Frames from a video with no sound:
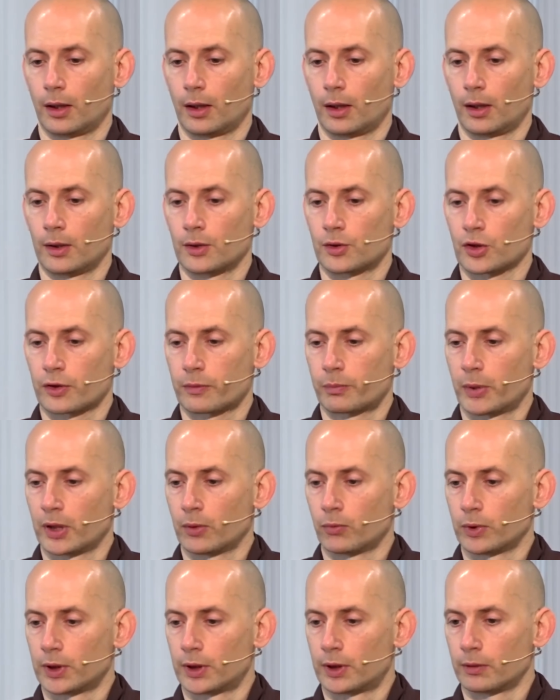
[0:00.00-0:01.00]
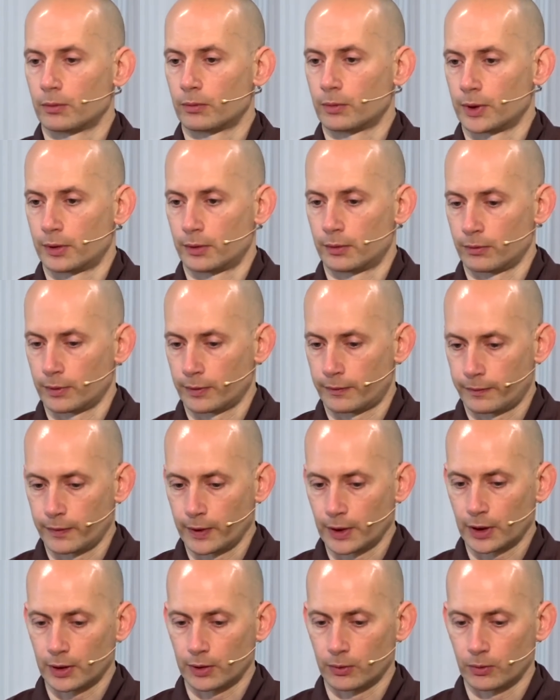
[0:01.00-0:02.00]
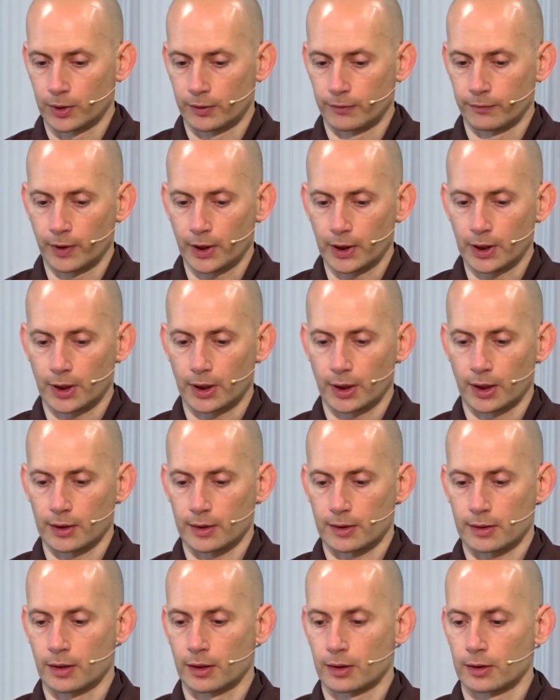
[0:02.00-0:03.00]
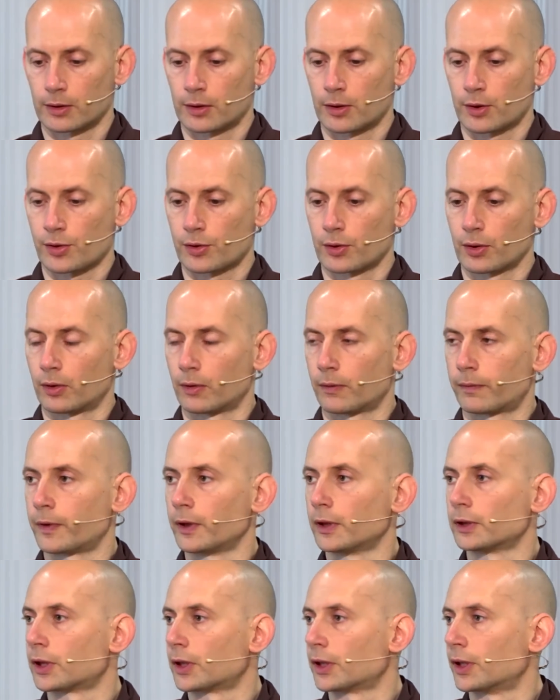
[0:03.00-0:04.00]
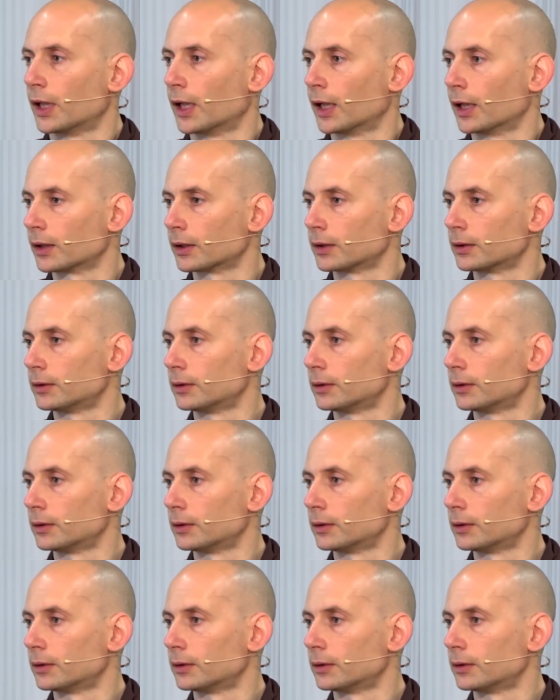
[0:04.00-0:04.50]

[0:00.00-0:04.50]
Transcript: And just being with feeling, with Vedanas, there is no filter there.